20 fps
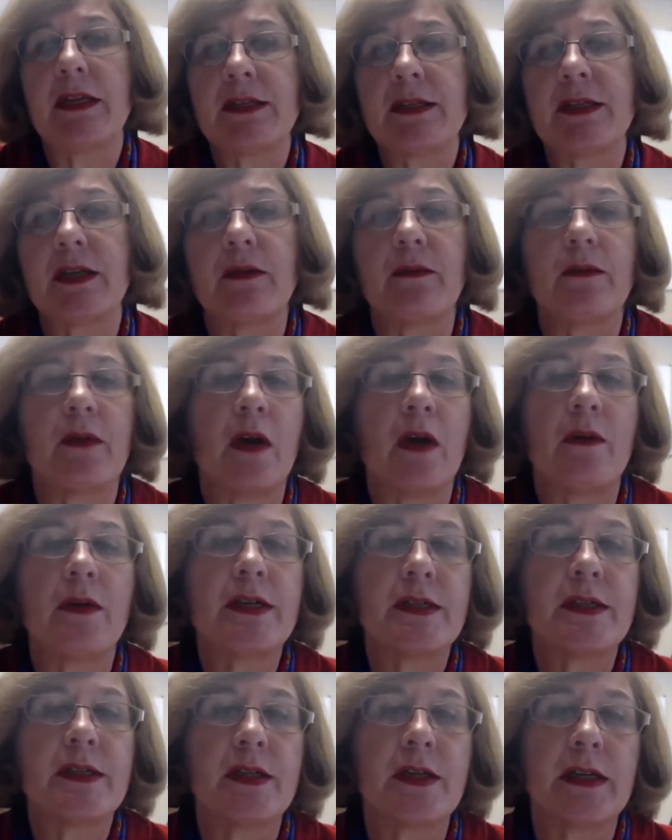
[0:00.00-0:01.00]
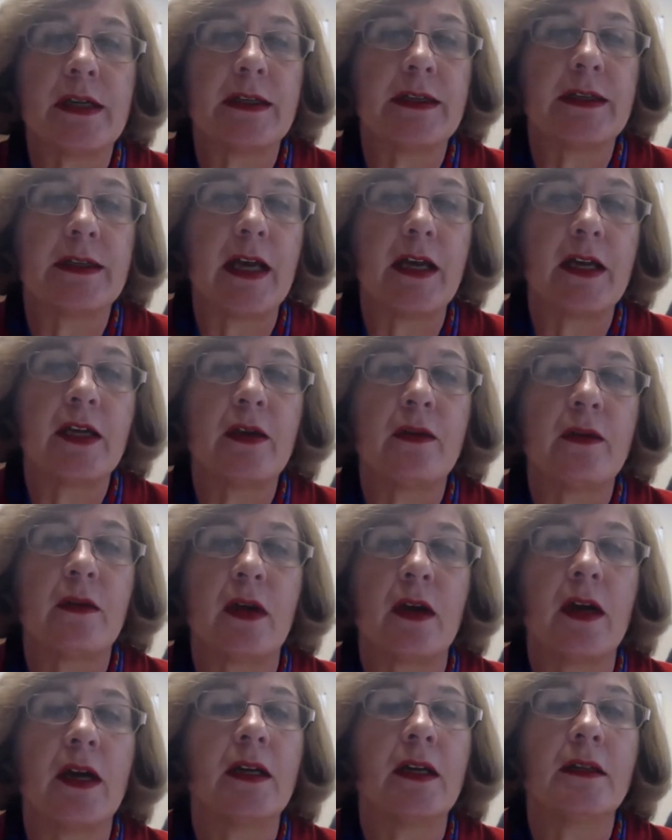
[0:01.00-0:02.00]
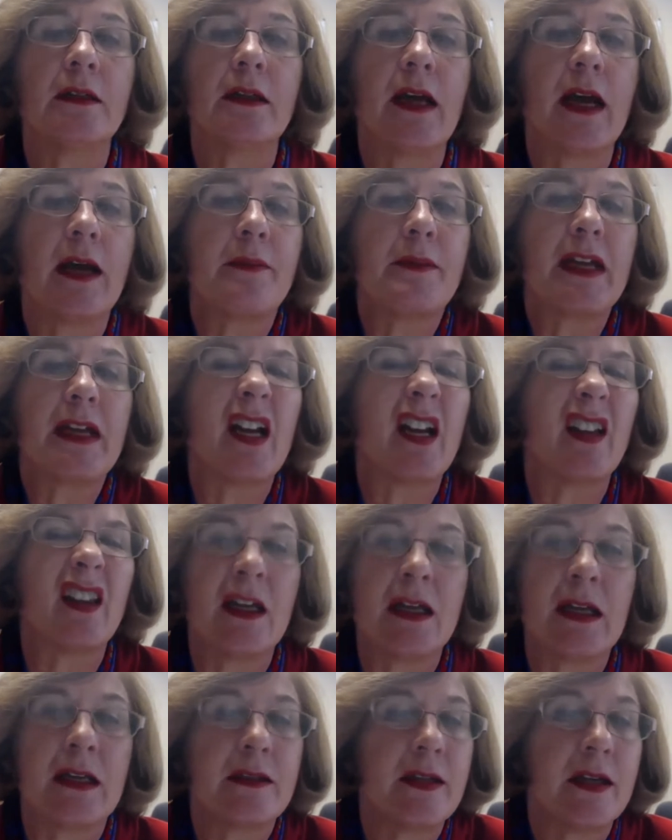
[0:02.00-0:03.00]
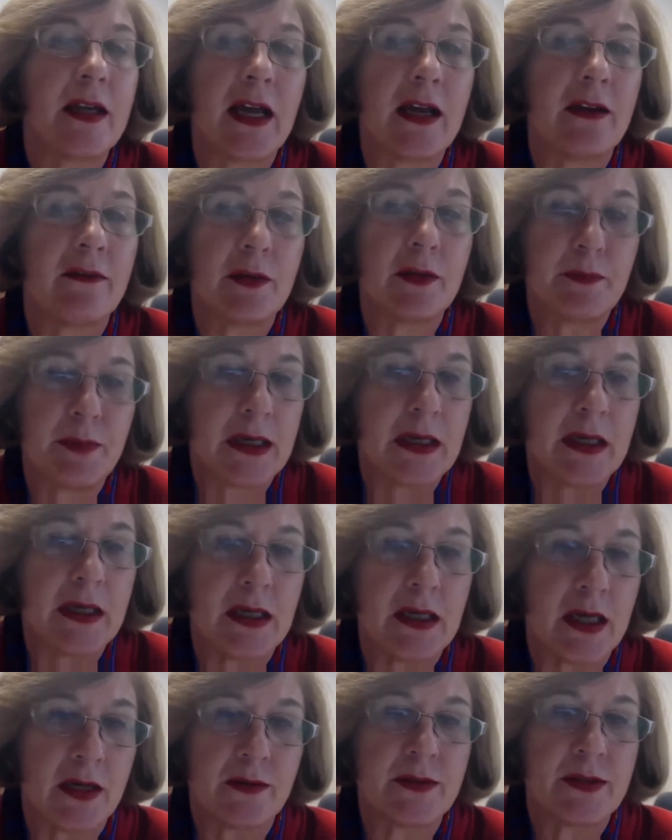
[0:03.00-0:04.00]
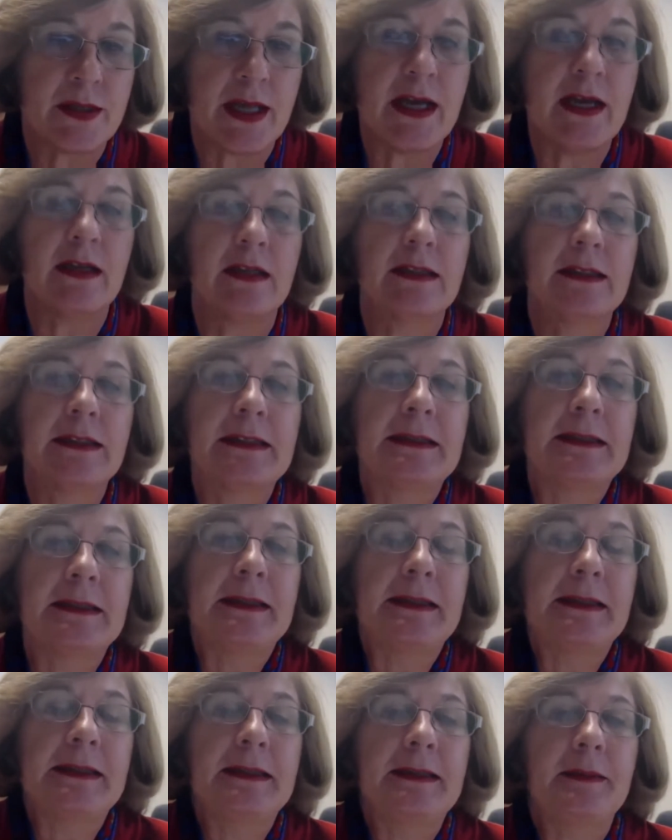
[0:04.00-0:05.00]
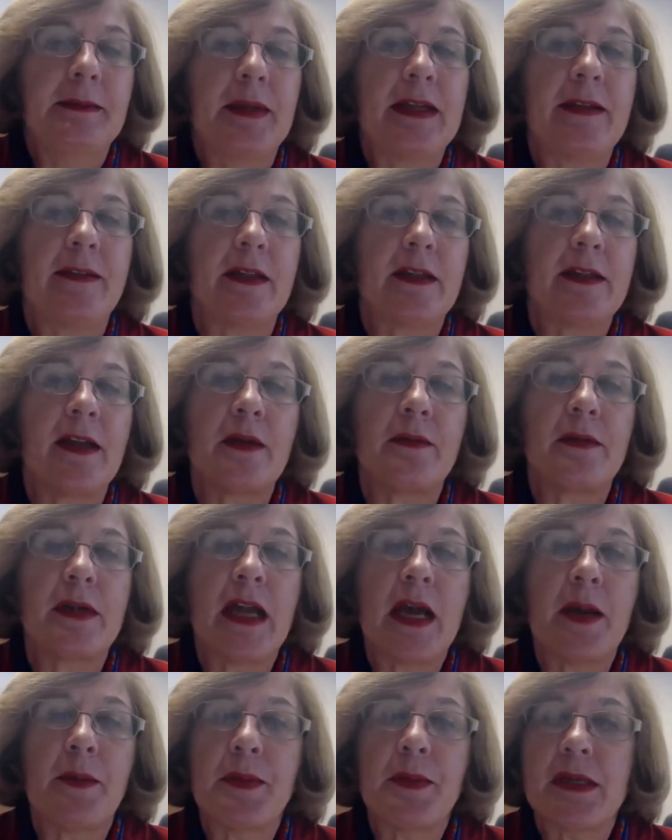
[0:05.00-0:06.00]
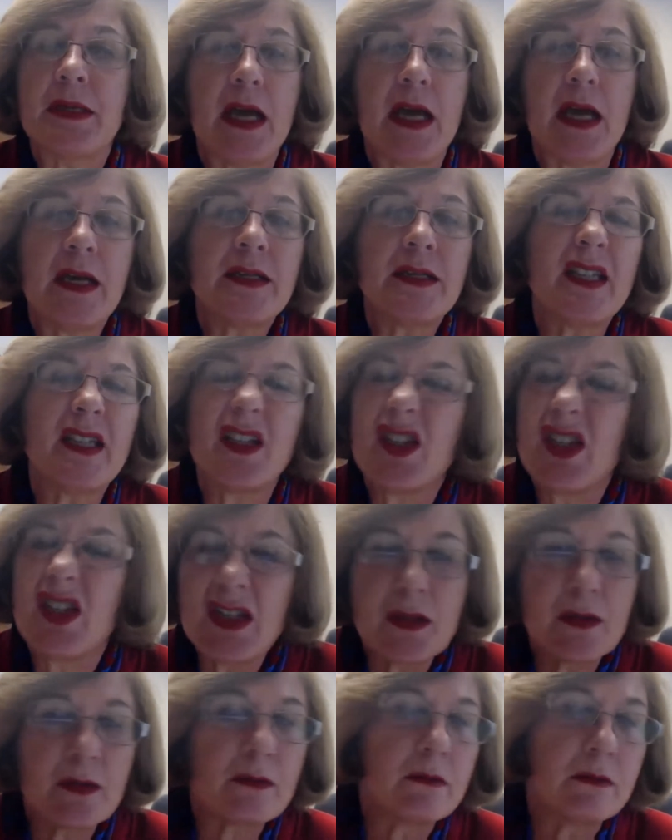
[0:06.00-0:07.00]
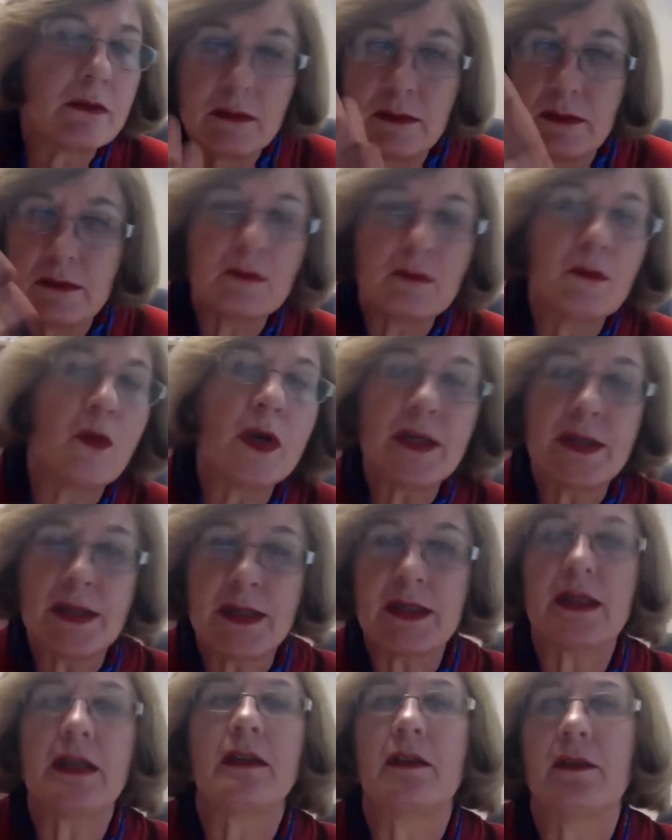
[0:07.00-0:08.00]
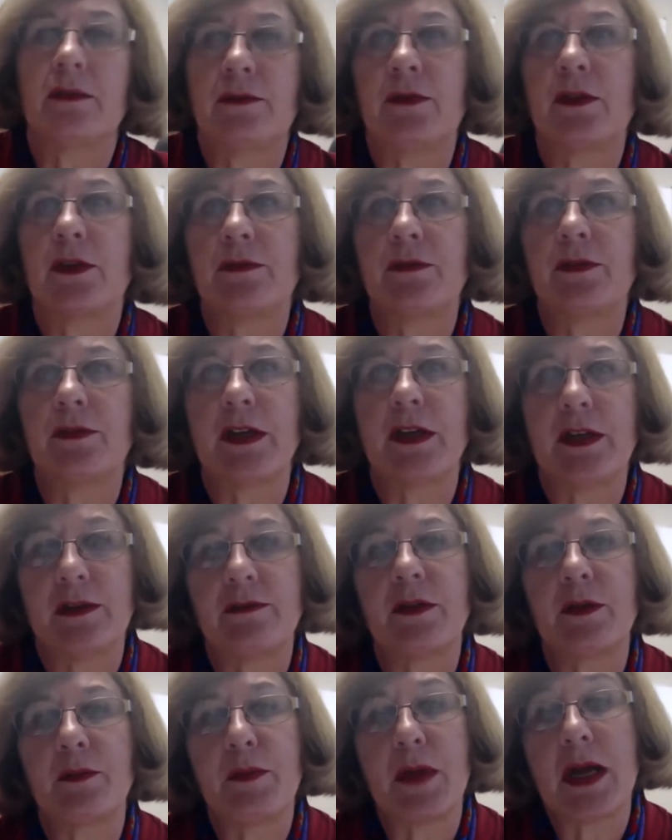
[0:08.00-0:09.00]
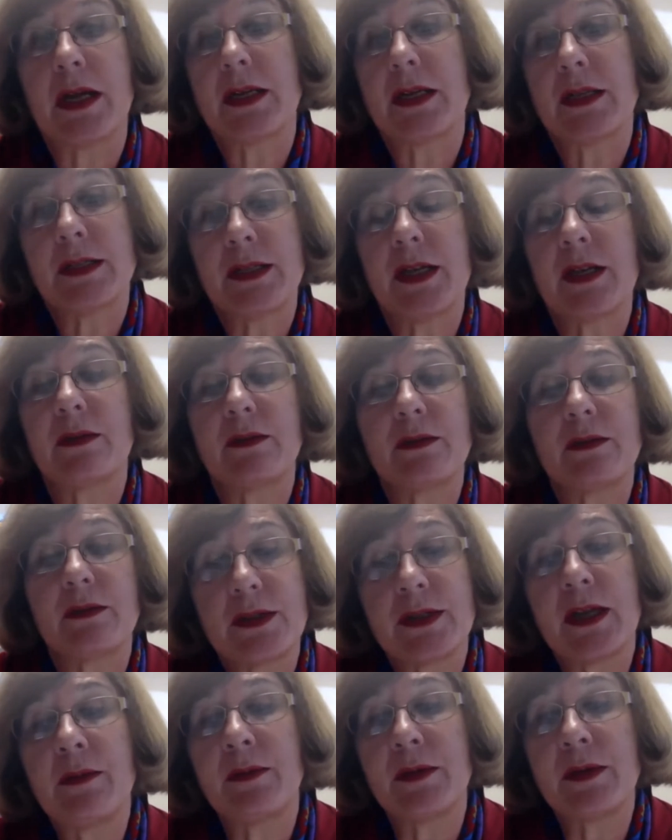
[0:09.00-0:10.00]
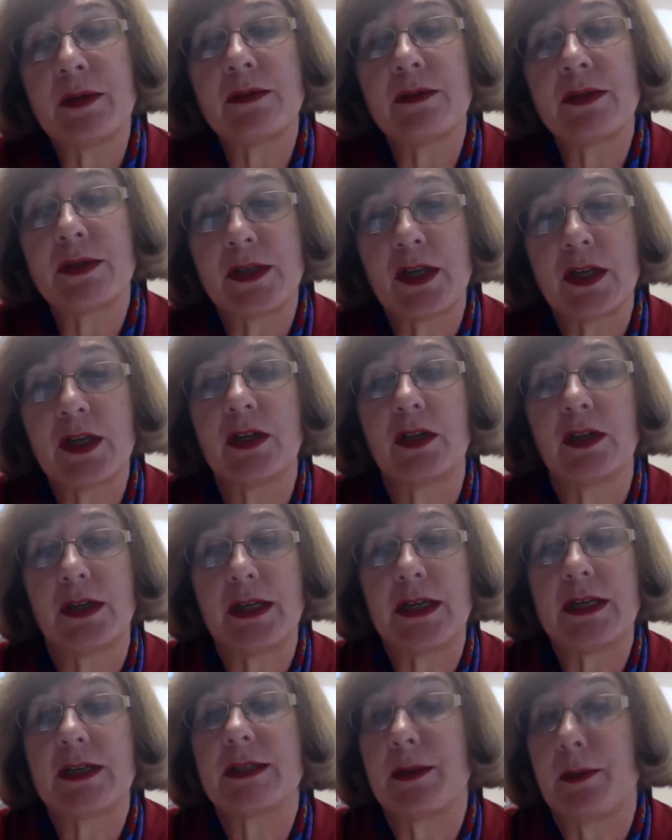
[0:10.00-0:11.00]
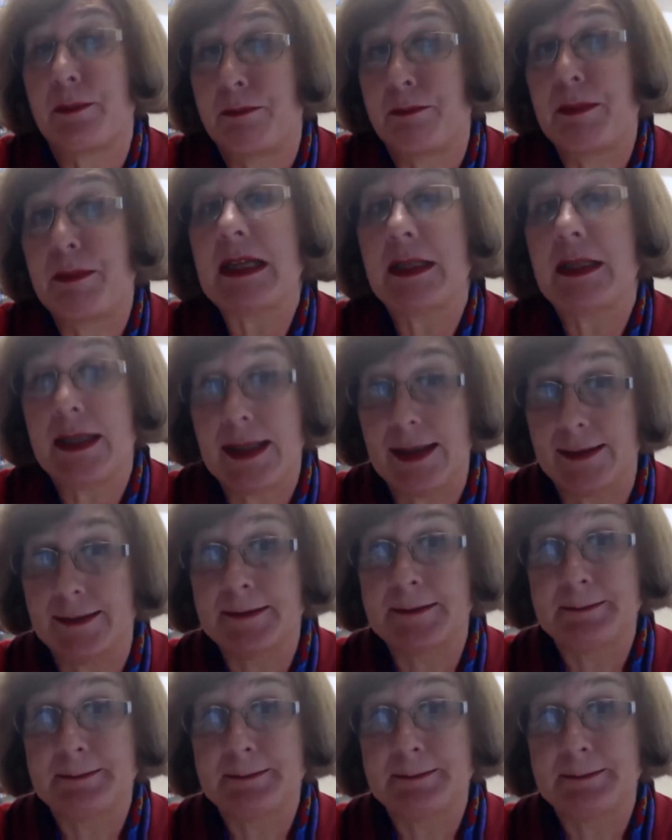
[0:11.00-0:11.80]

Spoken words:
So always look at that URL. I mean, I think today everybody knows that, but at the time it happened to us, it just wasn't in the forefront of our mind. So cyber security is a big deal.